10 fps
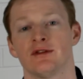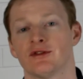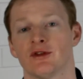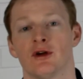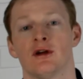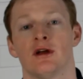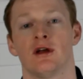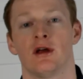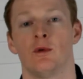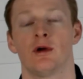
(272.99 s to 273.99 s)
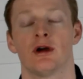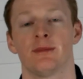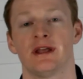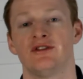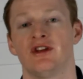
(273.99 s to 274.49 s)
So we're going
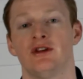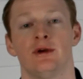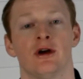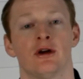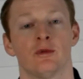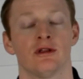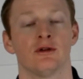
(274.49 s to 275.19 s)
to be continuing on with